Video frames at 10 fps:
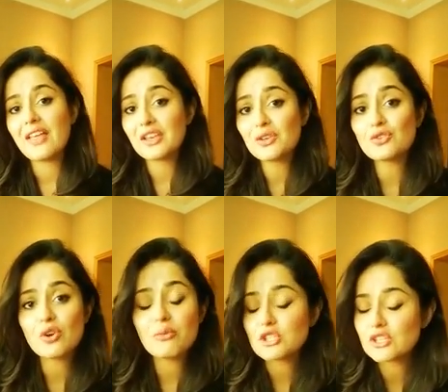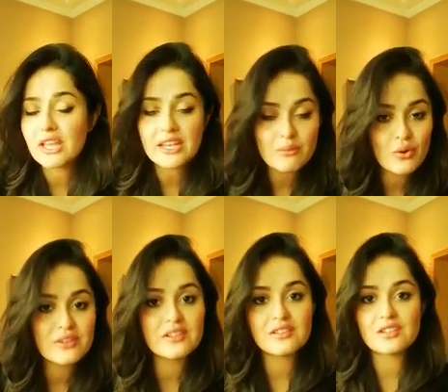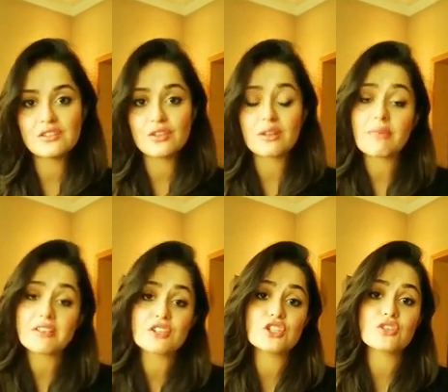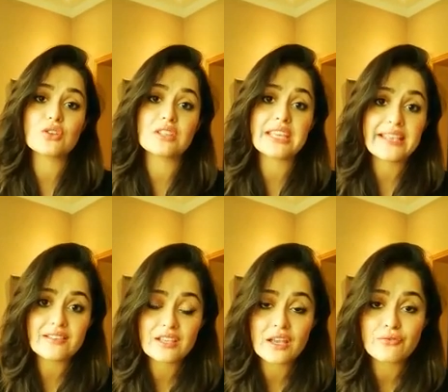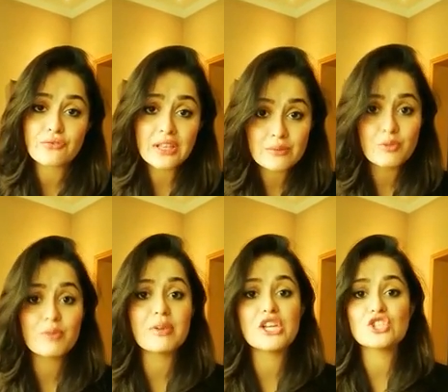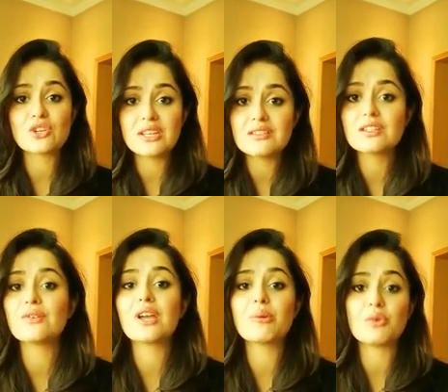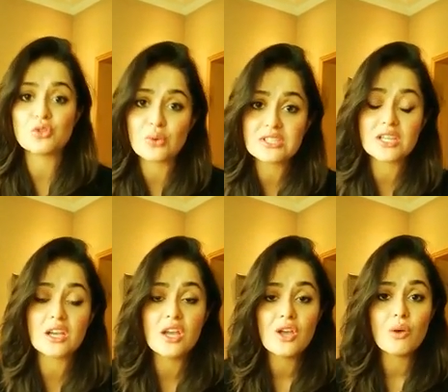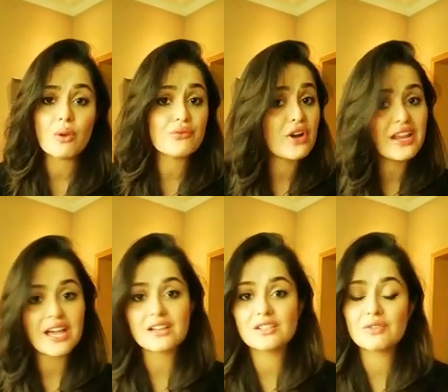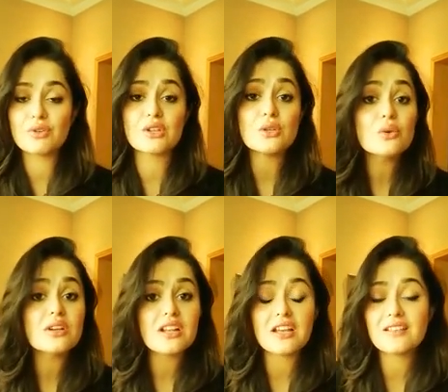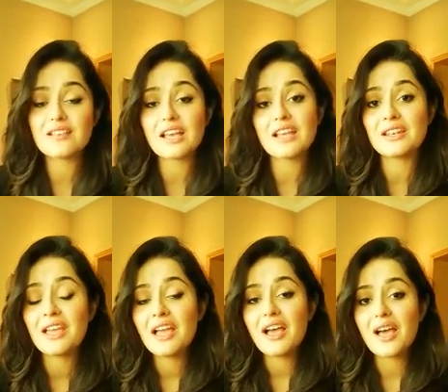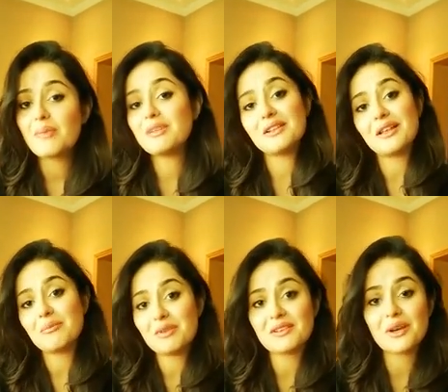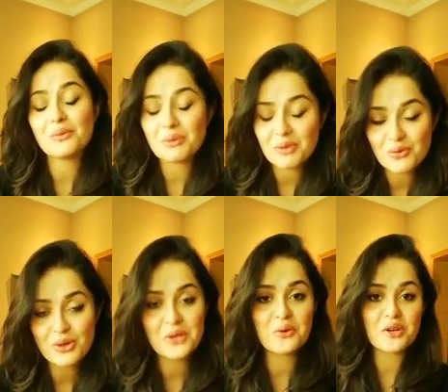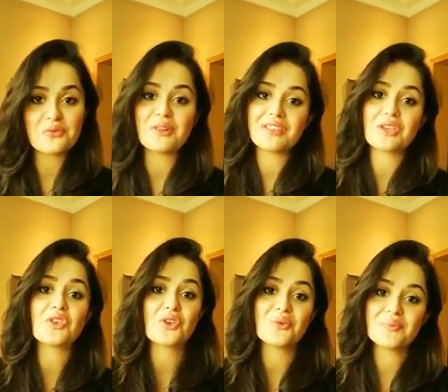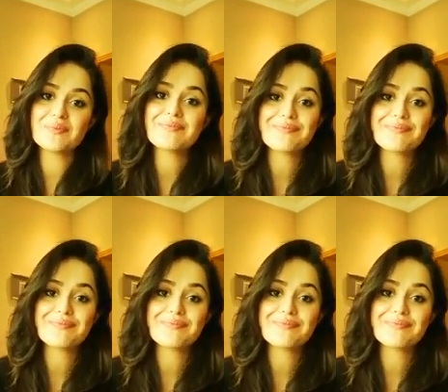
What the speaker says: thank you so much. And any more assistance, you can message us on the ACF Facebook page or Instagram or Twitter. We're very active. You can Google us and please help us out. We'd be really grateful. Thank you.